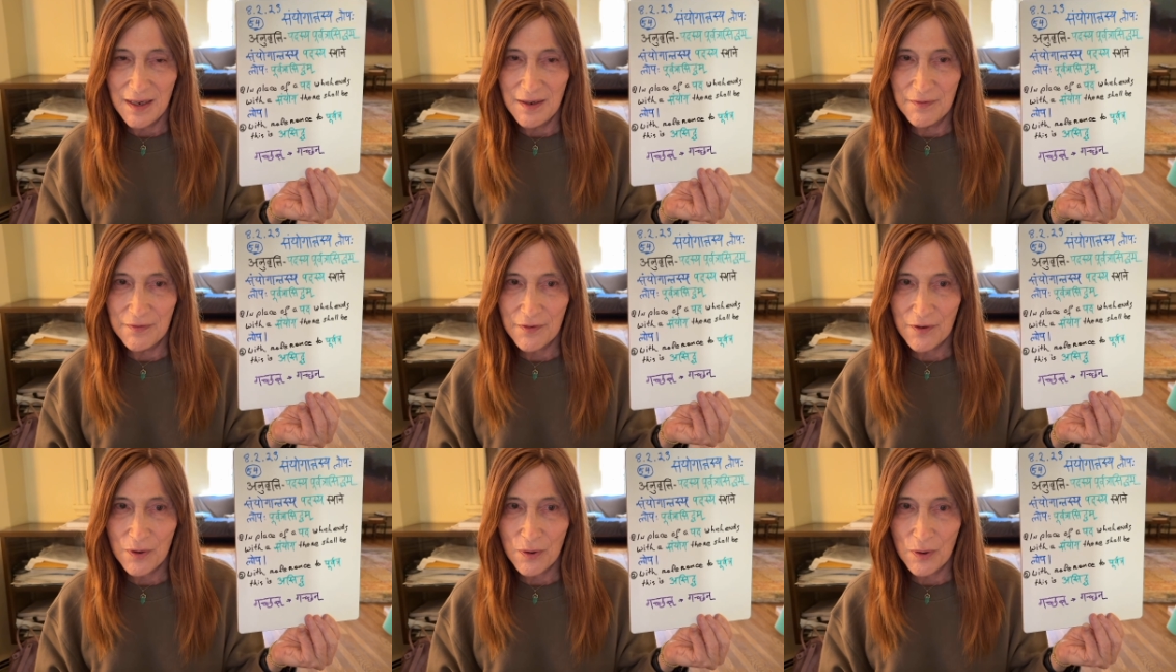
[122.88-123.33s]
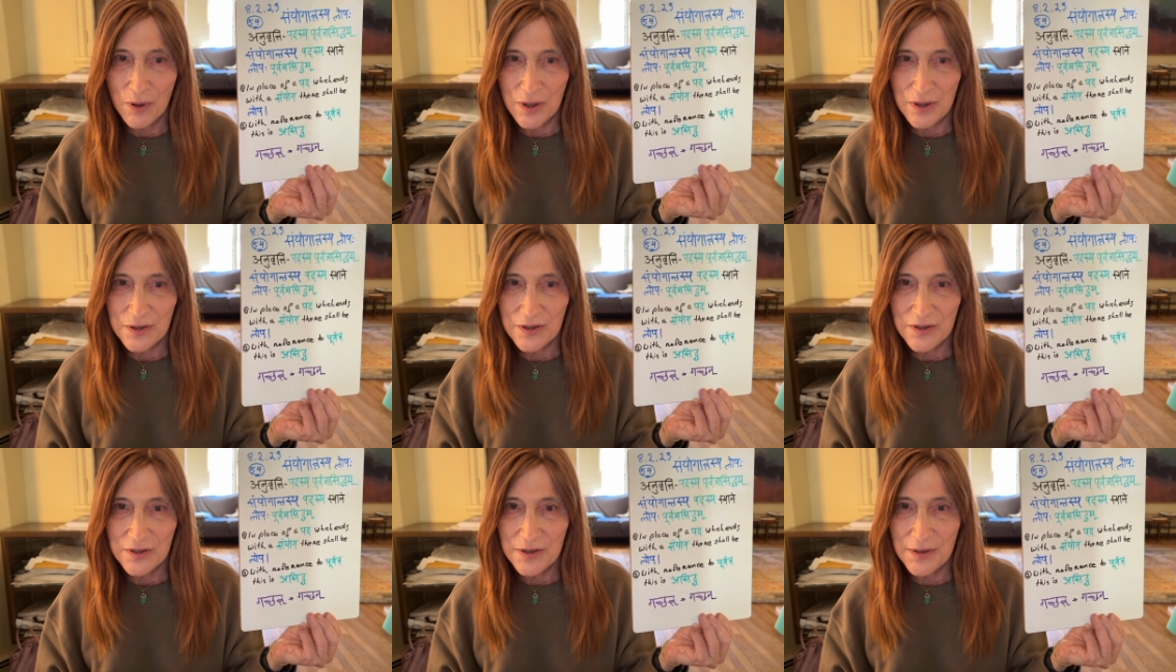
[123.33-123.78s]
of
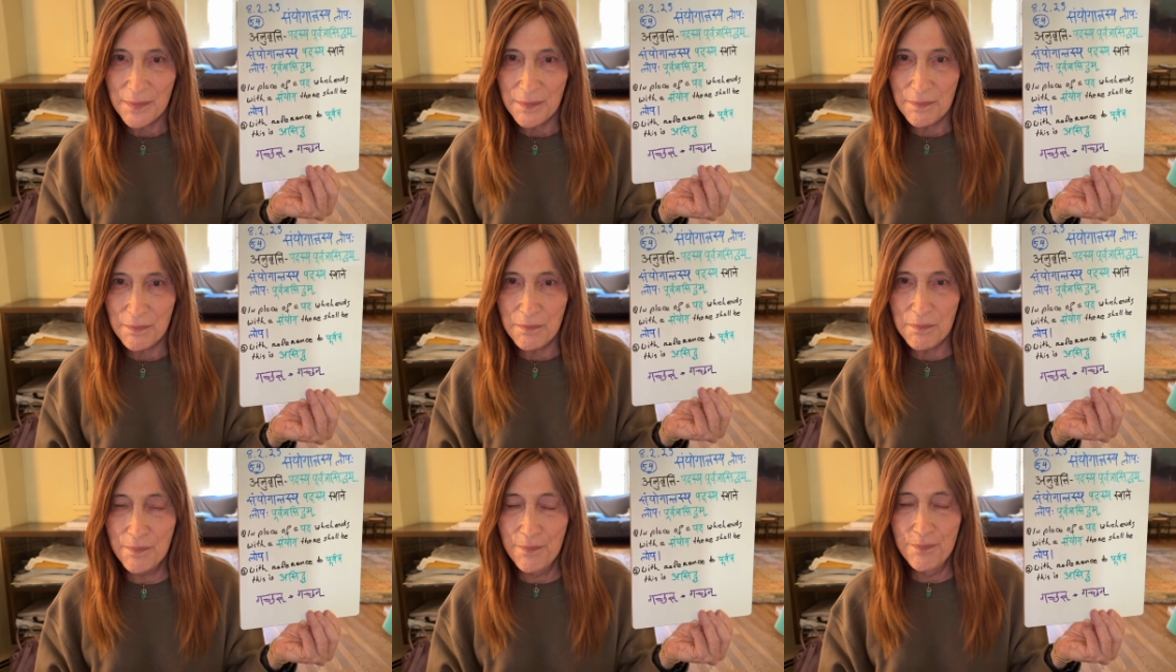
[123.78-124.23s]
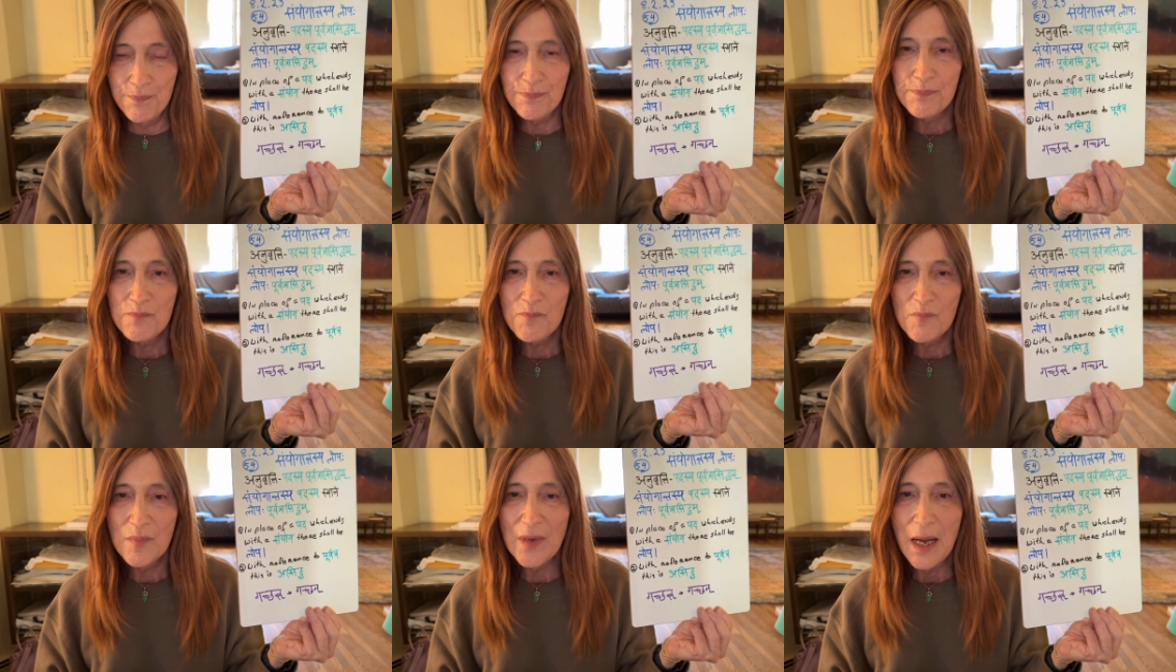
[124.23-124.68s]
course,
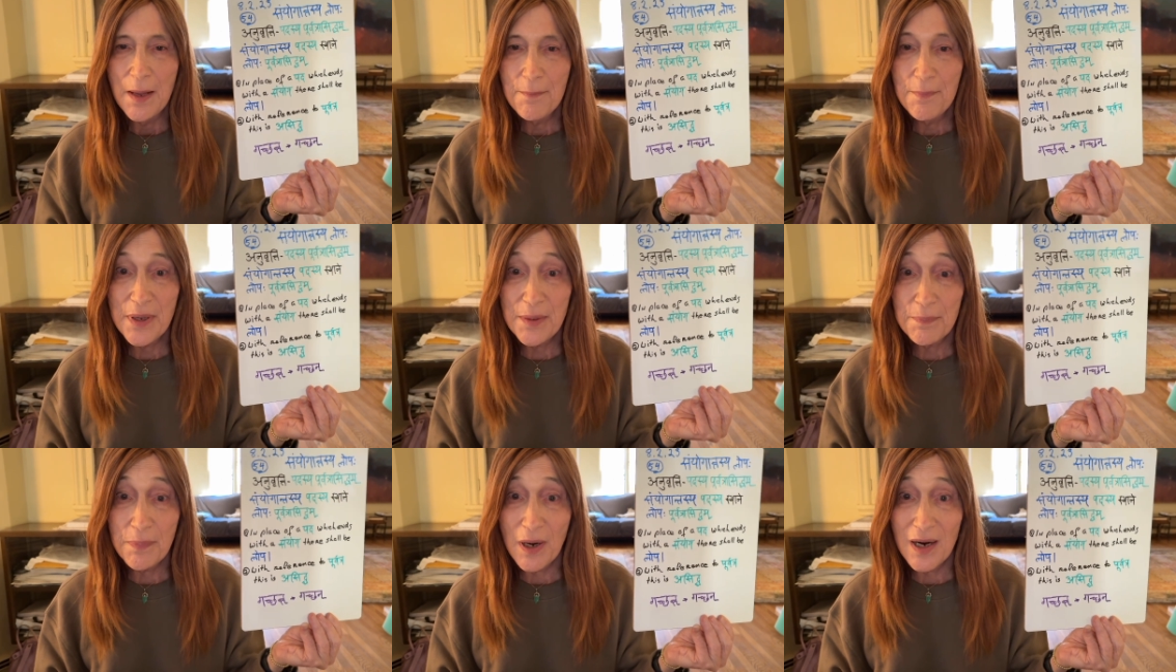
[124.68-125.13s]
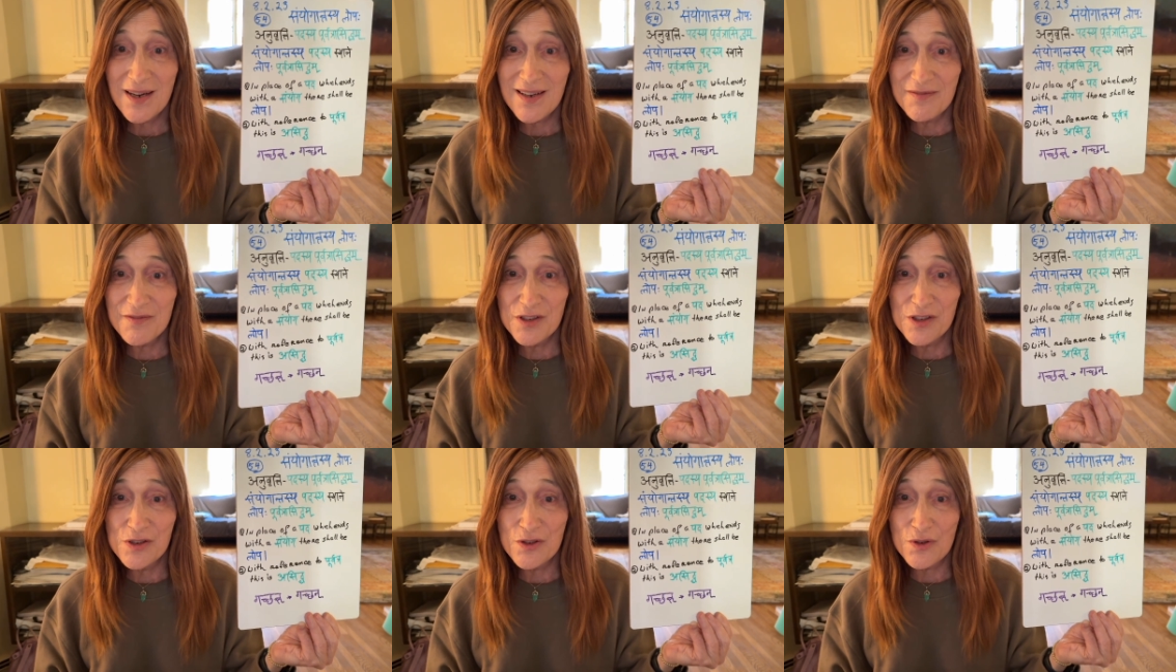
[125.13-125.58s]
be part
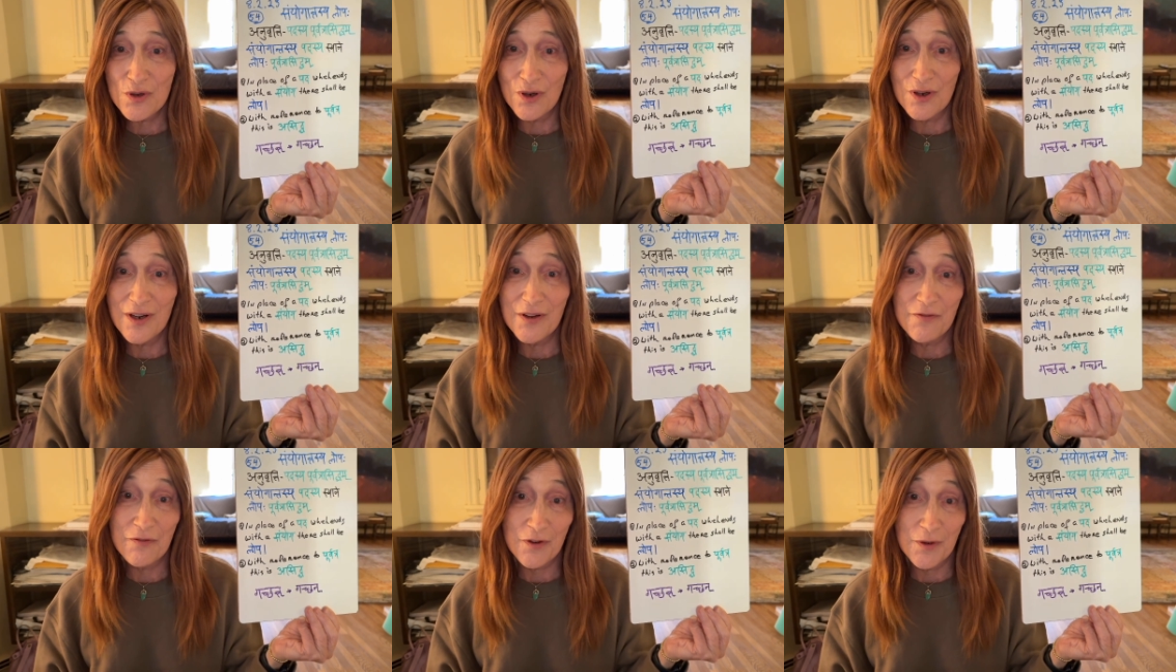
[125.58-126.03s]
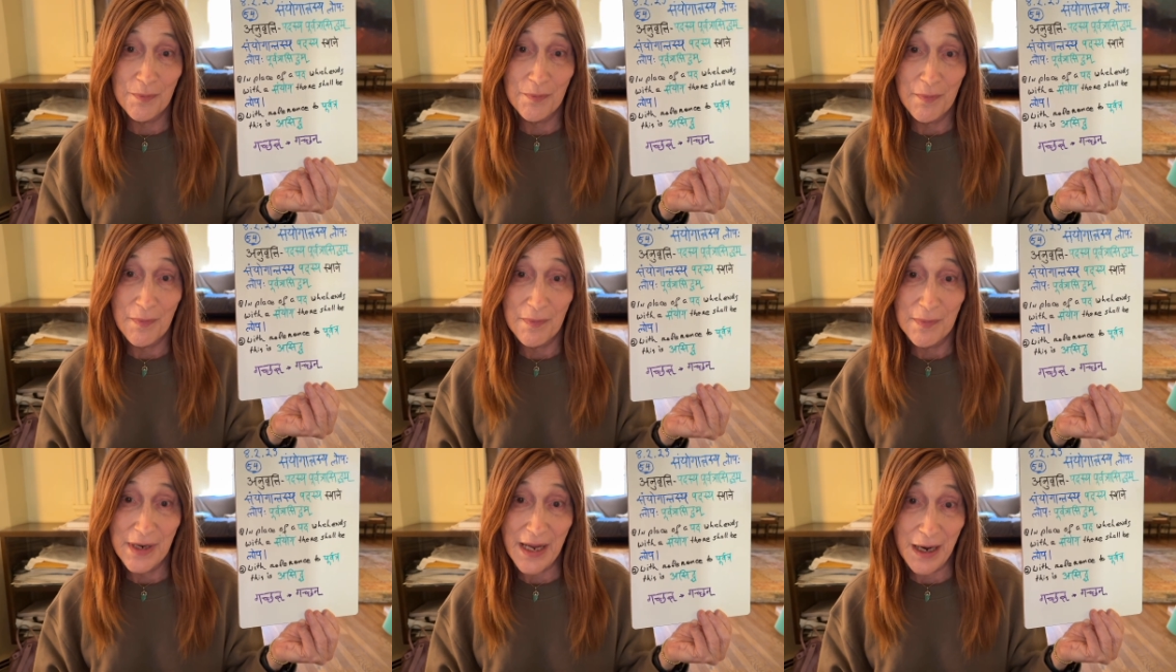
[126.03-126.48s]
of the story
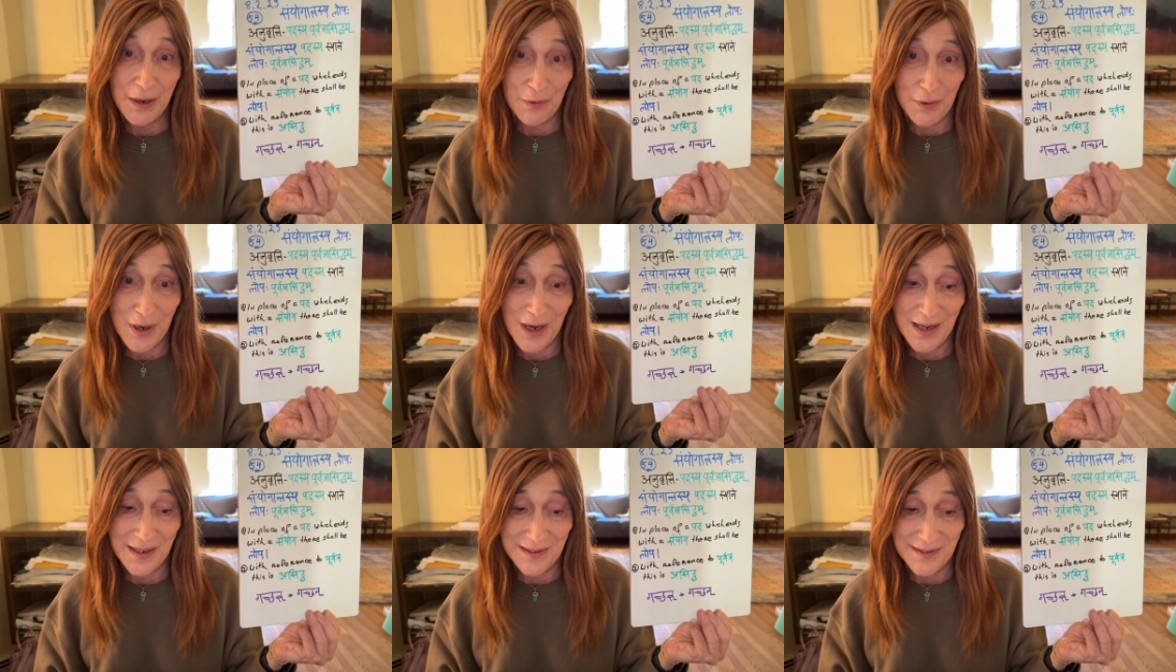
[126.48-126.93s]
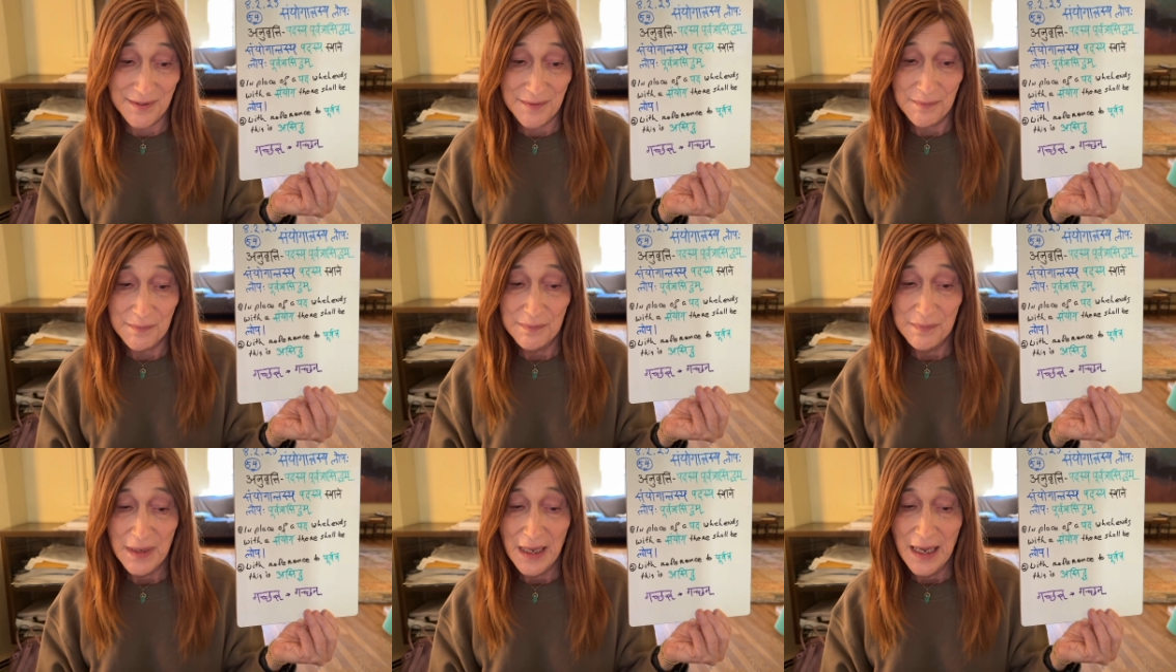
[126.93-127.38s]
from now on.
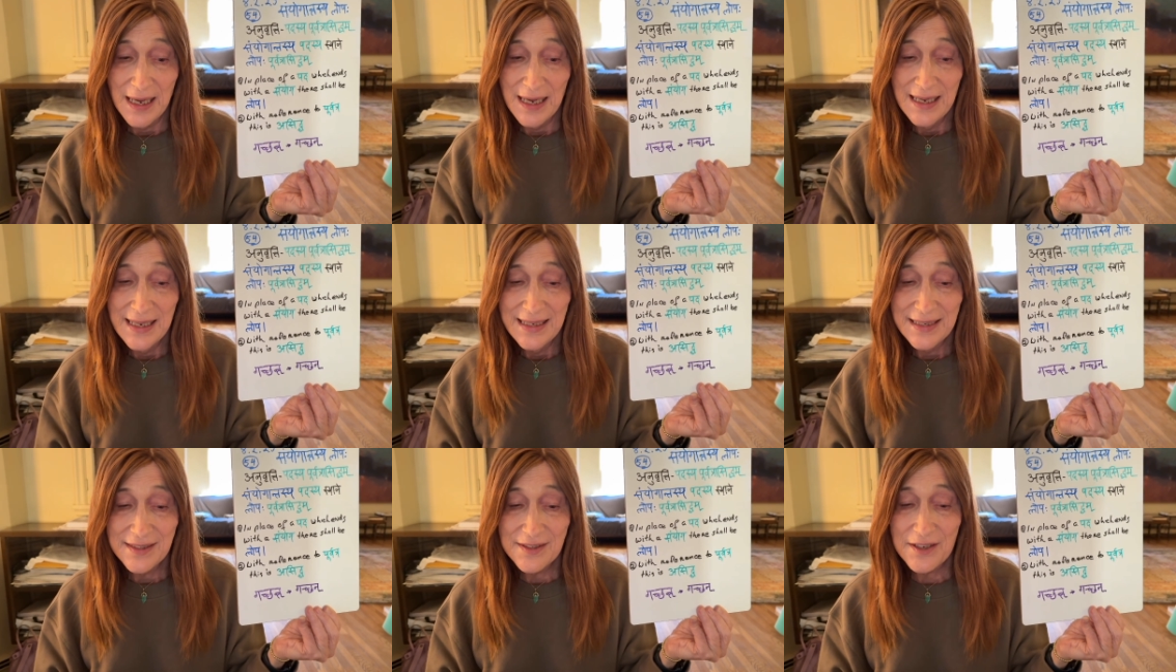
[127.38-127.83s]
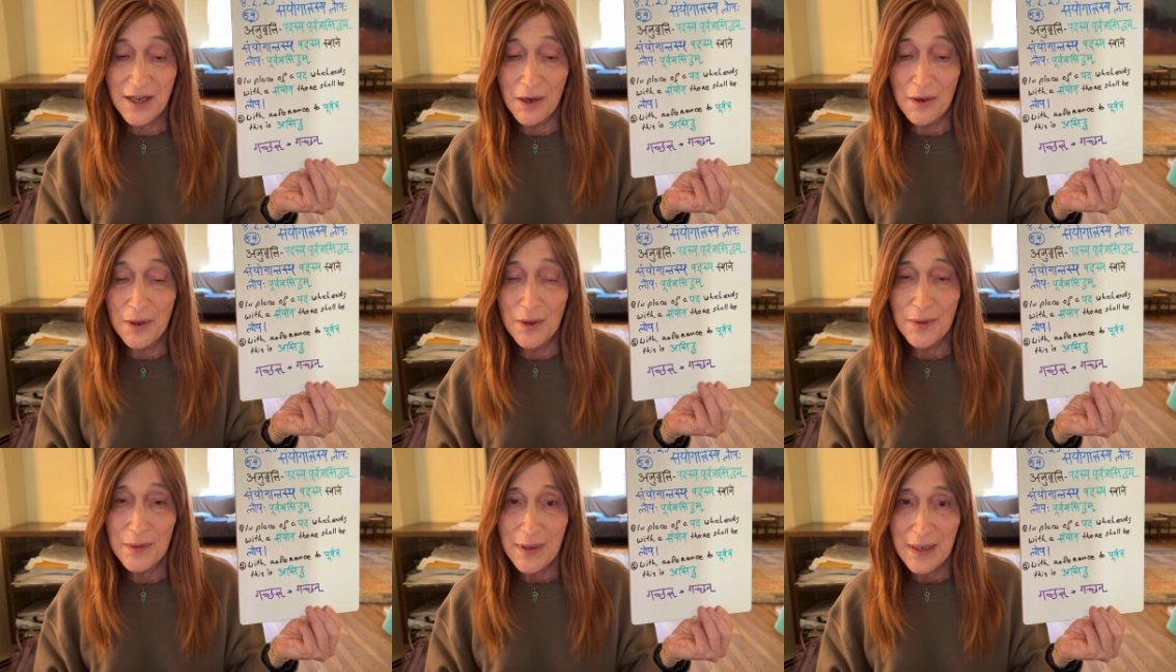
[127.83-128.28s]

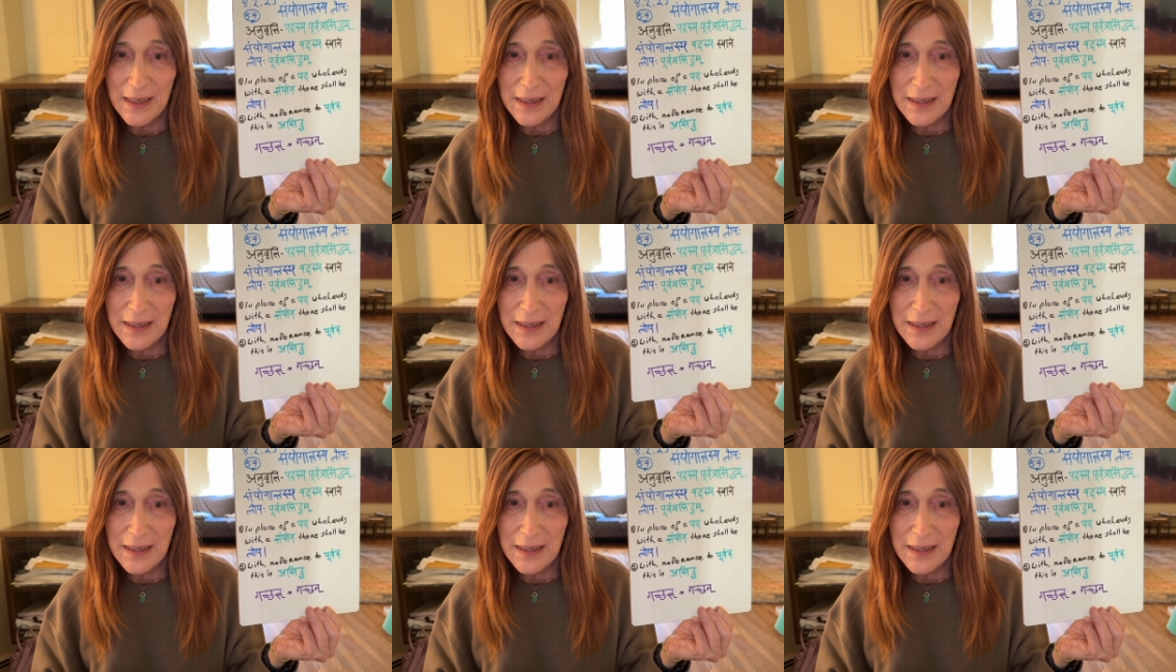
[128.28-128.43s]
So